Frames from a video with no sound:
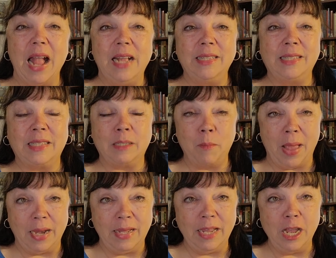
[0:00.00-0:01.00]

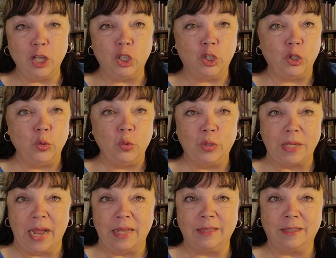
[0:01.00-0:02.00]
Smelly shoes
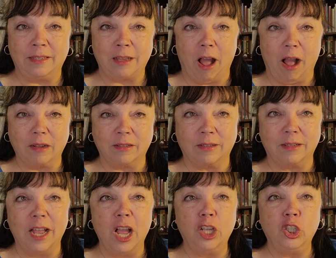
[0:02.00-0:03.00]
and socks,
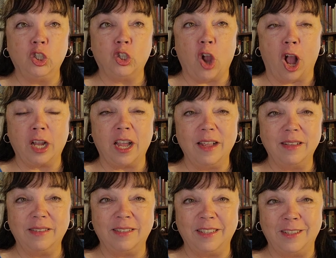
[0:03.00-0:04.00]
shock
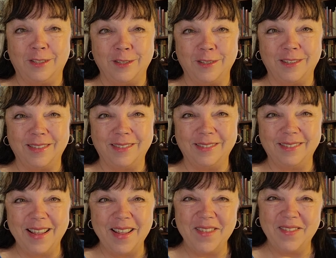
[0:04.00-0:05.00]
sisters.
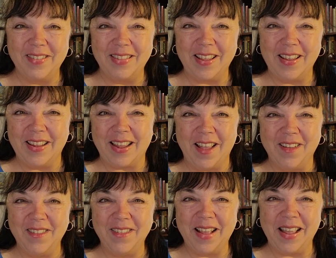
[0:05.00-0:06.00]
Well, there you go.
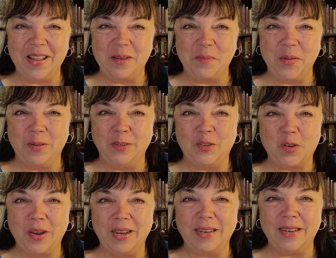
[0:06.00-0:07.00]
I hope you
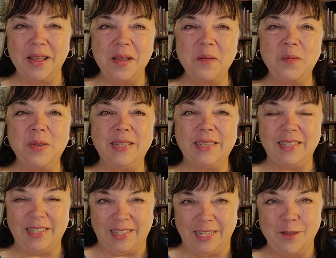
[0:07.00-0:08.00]
enjoyed it. We'll
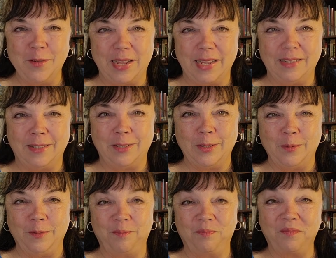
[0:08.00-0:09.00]
see you again soon.